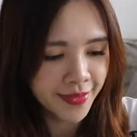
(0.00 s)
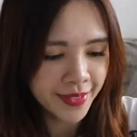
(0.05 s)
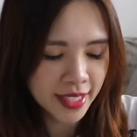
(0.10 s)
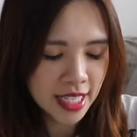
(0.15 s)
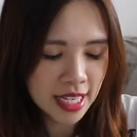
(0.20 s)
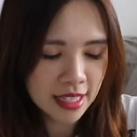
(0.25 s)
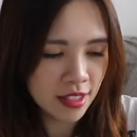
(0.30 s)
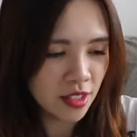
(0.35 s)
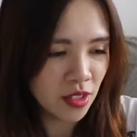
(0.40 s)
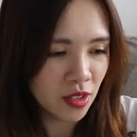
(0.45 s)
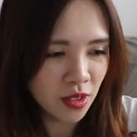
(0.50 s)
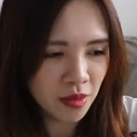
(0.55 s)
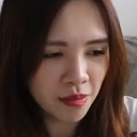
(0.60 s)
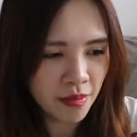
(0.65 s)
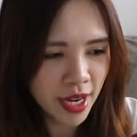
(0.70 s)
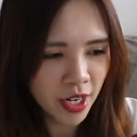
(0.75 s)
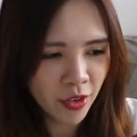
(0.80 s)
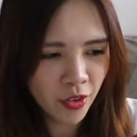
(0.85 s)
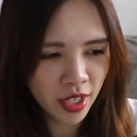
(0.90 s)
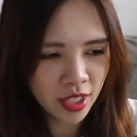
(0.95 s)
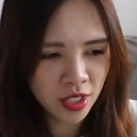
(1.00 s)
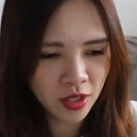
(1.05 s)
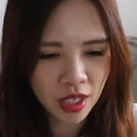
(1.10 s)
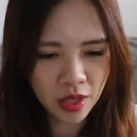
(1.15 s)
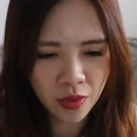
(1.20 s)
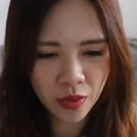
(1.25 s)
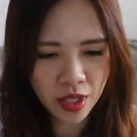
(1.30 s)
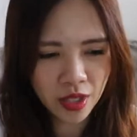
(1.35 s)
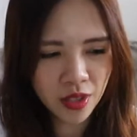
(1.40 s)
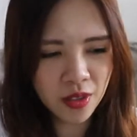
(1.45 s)
That's not a matrix that
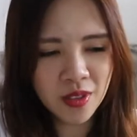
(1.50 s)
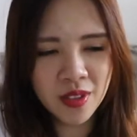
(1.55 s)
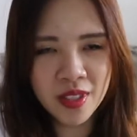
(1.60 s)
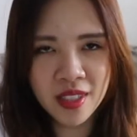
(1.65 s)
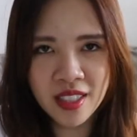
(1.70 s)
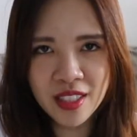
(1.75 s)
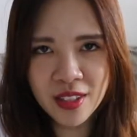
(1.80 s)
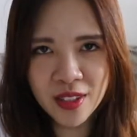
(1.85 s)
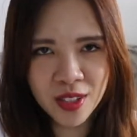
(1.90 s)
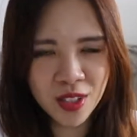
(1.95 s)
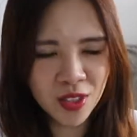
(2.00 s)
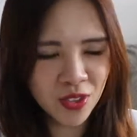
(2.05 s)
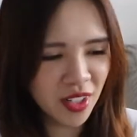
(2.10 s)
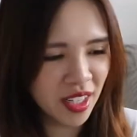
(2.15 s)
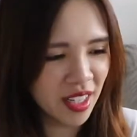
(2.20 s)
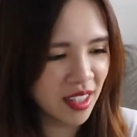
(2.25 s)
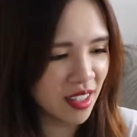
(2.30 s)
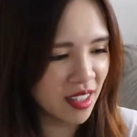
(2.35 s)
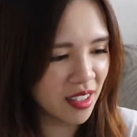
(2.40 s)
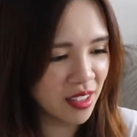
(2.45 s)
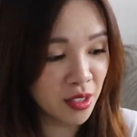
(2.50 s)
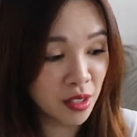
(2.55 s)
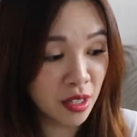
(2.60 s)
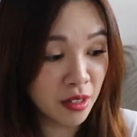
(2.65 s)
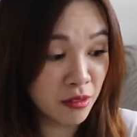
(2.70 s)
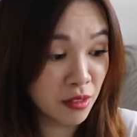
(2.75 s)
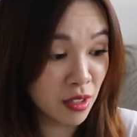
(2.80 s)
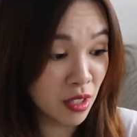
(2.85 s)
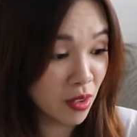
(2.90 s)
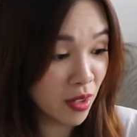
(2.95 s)
we use here in Australia, so I
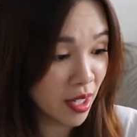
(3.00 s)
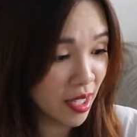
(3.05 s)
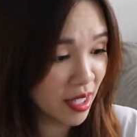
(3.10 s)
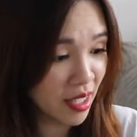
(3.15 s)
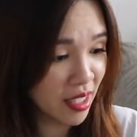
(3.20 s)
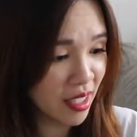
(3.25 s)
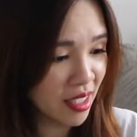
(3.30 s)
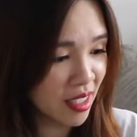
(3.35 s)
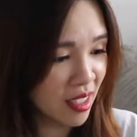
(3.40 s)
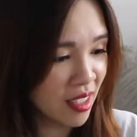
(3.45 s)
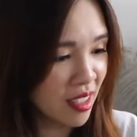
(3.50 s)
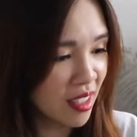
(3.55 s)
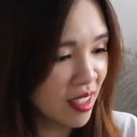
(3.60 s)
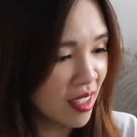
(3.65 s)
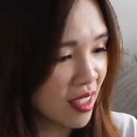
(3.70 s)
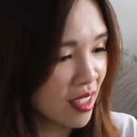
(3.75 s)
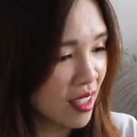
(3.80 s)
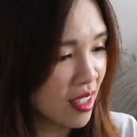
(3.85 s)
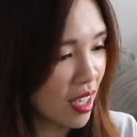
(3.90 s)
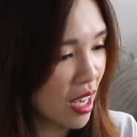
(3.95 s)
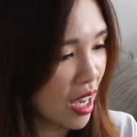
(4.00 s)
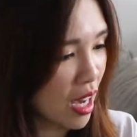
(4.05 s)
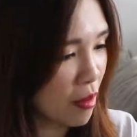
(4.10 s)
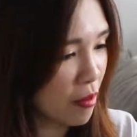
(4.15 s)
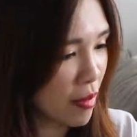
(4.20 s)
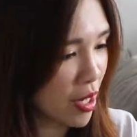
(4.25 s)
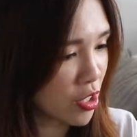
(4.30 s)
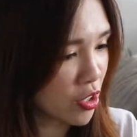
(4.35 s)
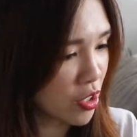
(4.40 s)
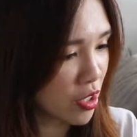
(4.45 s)
have no idea how
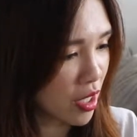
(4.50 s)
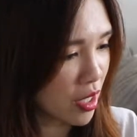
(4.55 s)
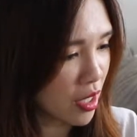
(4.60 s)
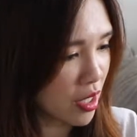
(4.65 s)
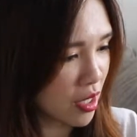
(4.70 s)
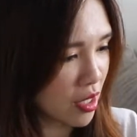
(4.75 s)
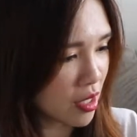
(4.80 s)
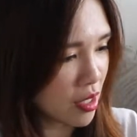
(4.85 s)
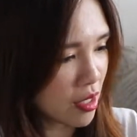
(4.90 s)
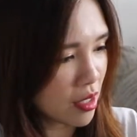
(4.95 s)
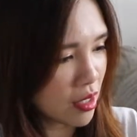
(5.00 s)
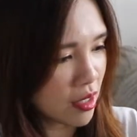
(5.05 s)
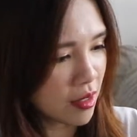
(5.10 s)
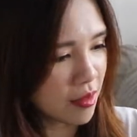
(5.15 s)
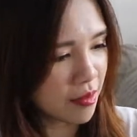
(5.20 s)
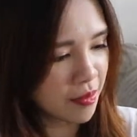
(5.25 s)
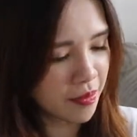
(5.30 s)
much that is.